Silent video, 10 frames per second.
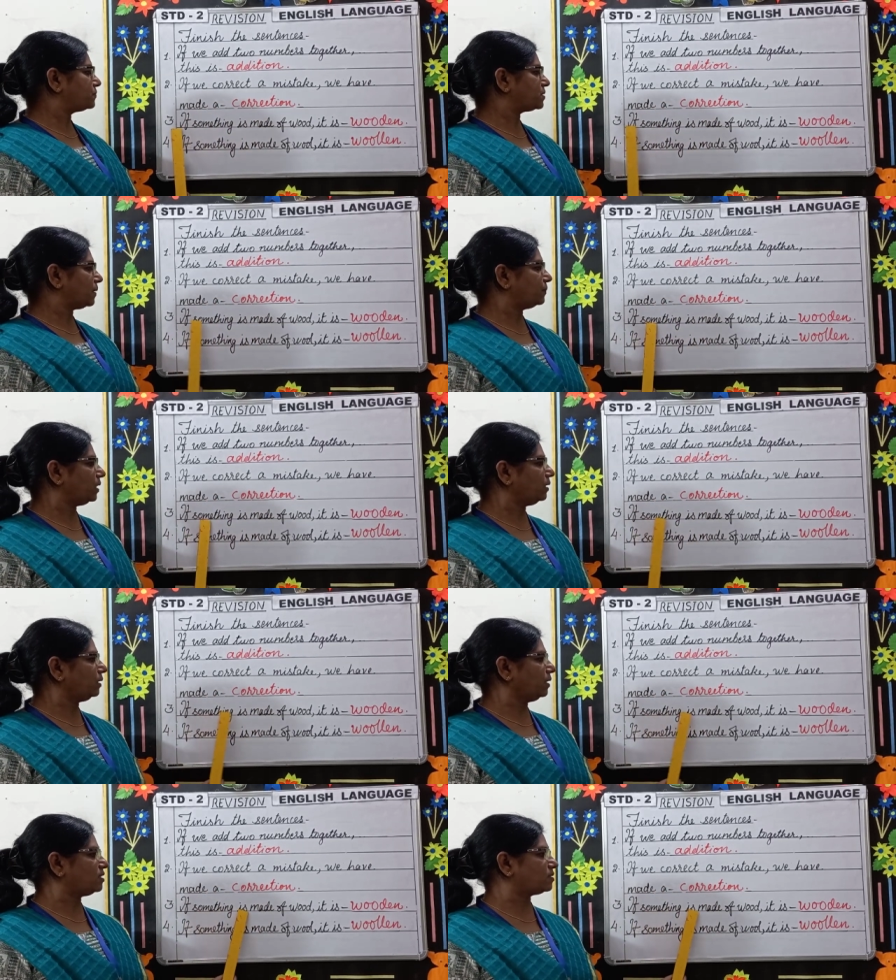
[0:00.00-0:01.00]
something
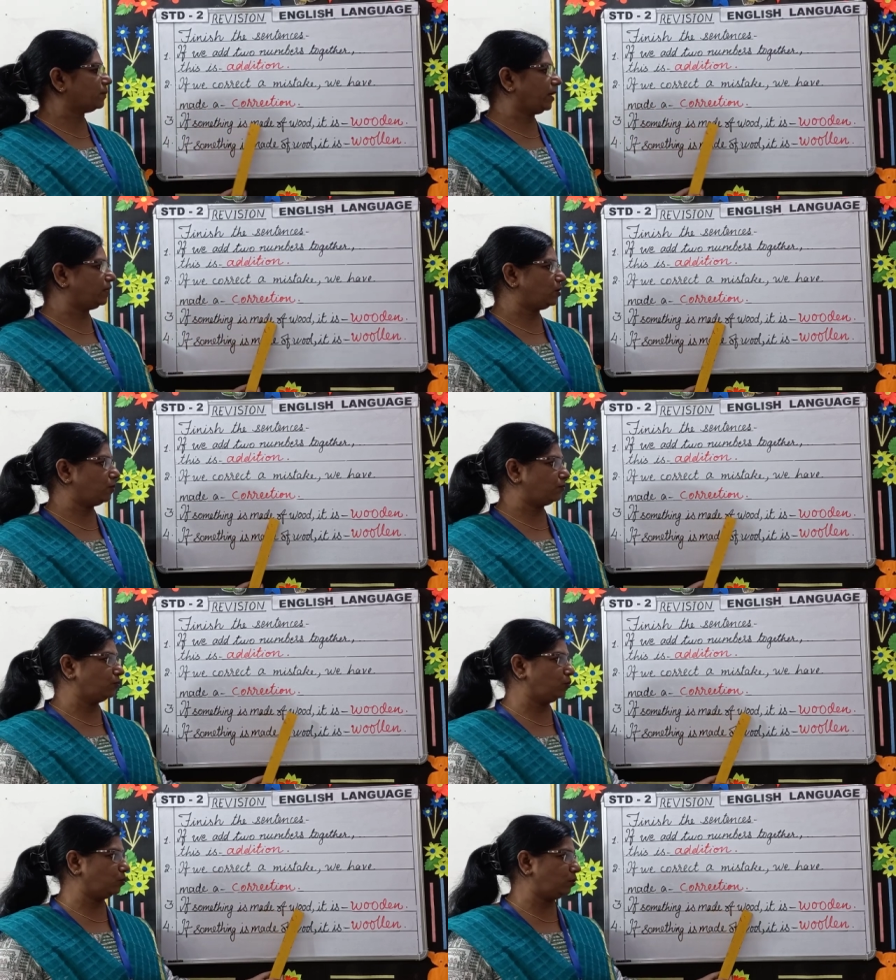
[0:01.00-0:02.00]
is made of
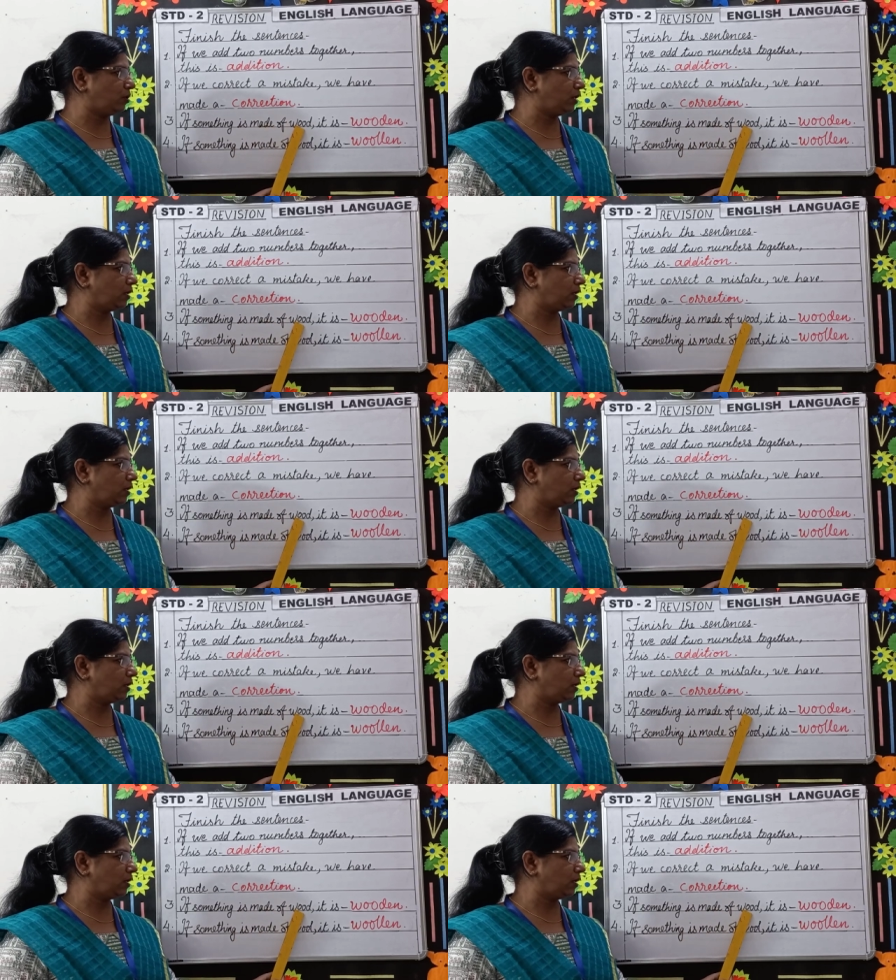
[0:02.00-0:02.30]
wood,